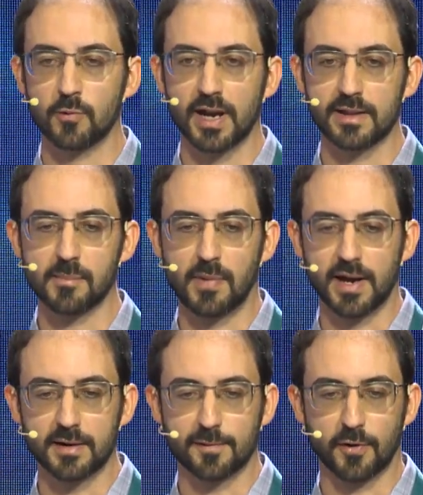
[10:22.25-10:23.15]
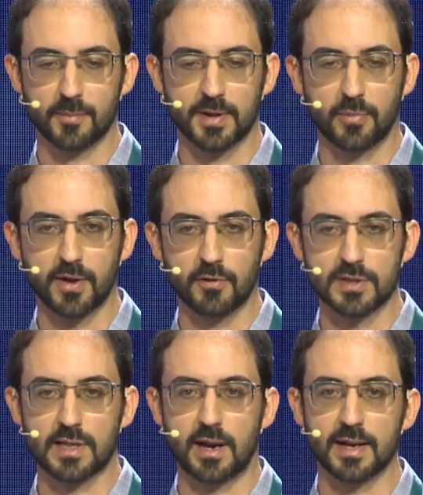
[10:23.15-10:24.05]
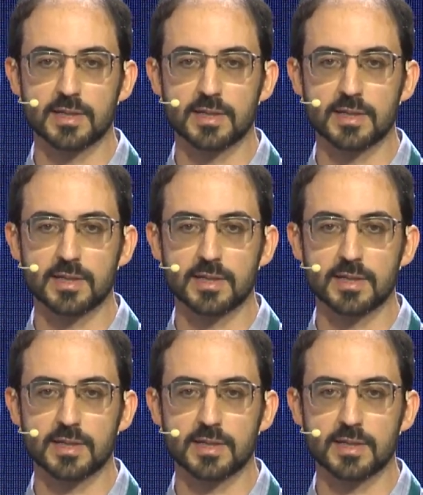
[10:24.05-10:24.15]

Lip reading: had in mind from the previous slide,